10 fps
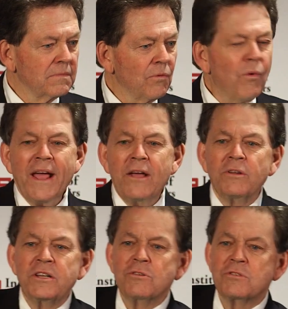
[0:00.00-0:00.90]
Why
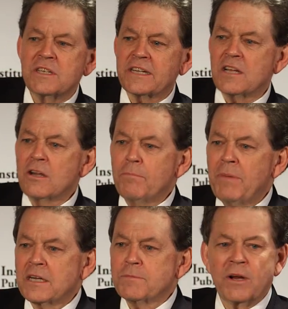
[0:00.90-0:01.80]
only do
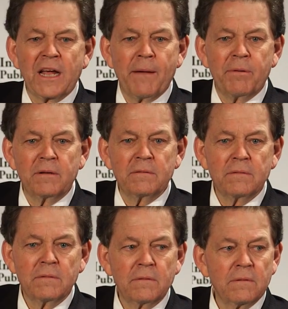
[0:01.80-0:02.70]
$600 per capita?
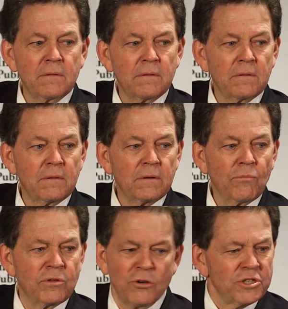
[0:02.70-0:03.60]

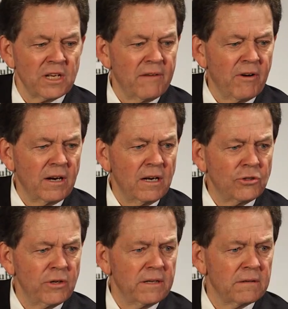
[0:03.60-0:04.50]
Don't you love our
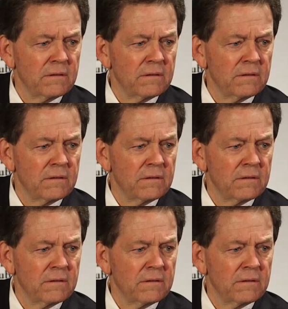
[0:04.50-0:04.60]
country?